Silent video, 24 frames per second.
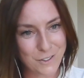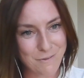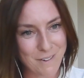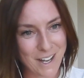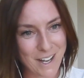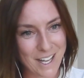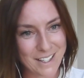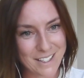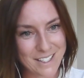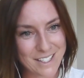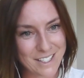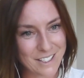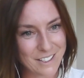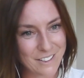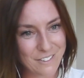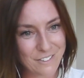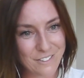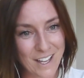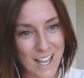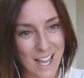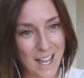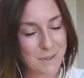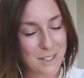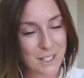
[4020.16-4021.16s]
months of
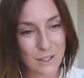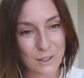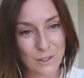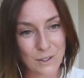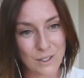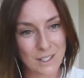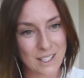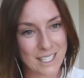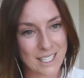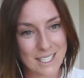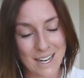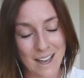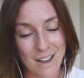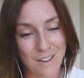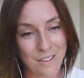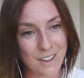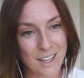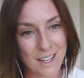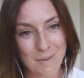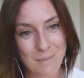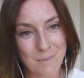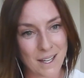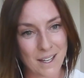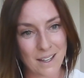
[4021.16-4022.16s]
absolutely
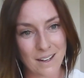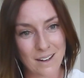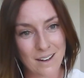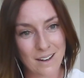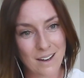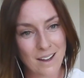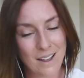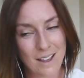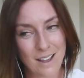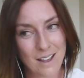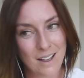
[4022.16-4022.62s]
nothing but